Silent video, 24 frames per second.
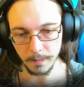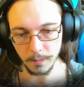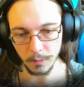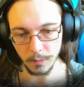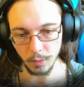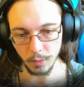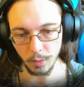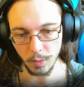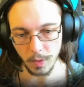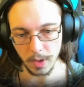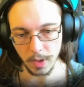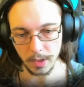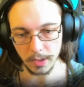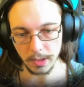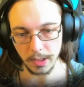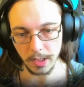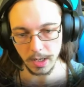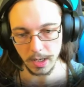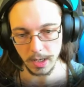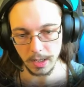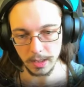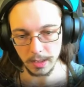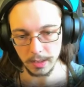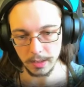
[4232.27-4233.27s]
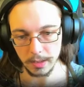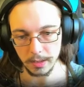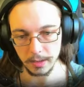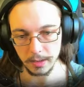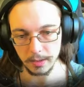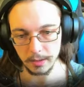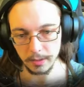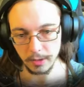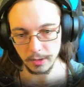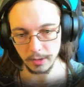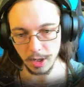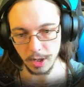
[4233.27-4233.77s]
one uh,
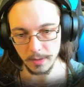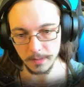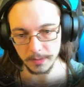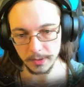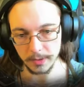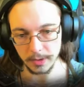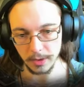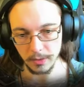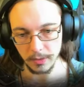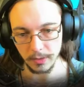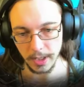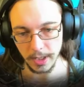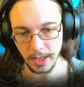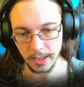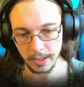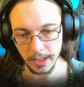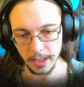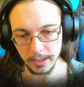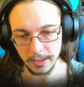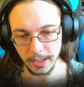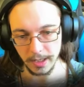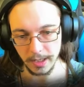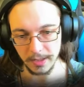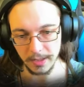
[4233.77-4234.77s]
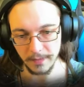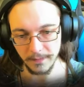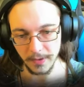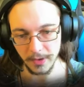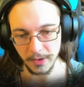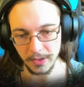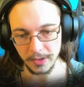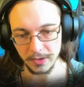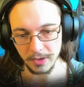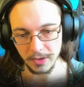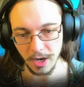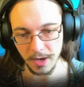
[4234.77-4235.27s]
cobblestone at, at, the
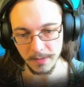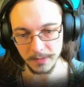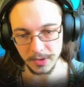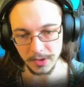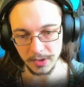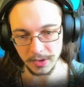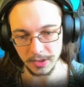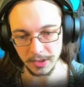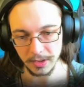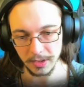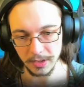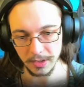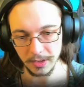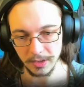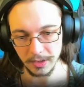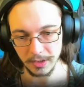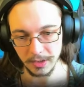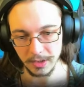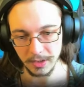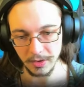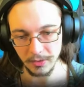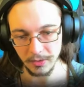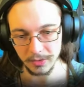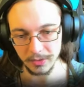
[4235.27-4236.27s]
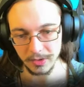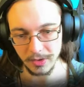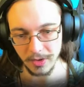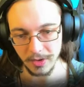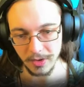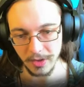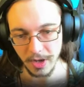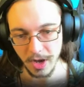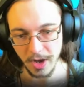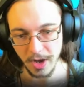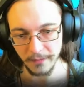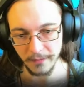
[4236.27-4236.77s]
very top just to close it
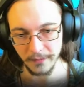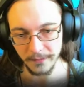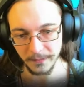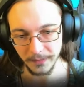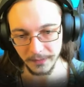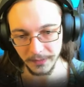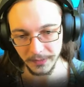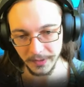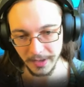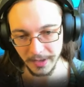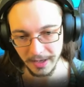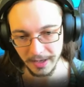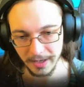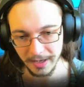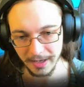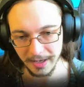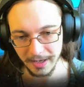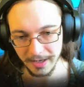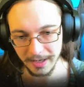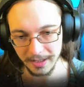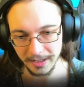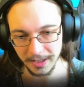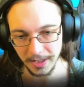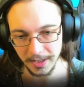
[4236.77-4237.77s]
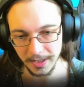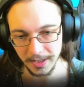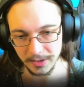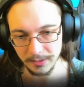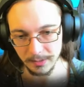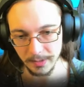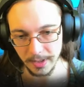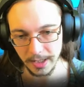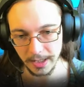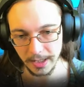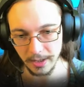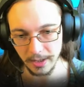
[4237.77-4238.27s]
all off. Haha, and then this
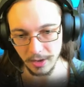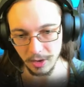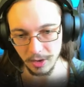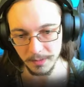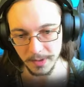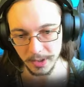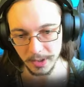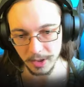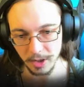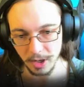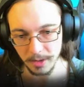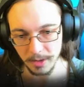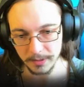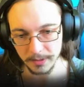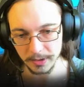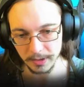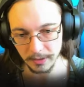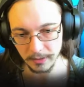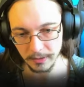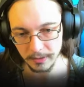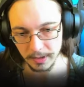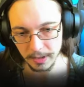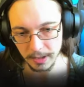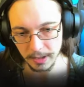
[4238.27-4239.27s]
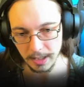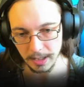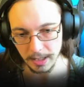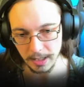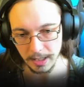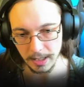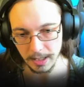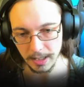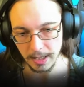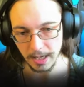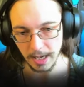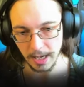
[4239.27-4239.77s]
way I get all my cobblestone.
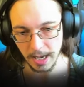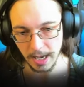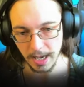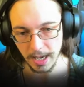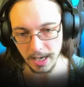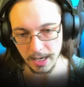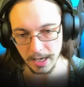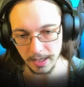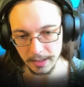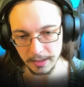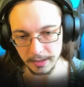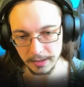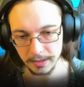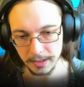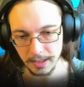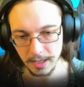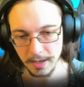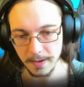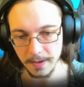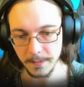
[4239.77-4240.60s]
And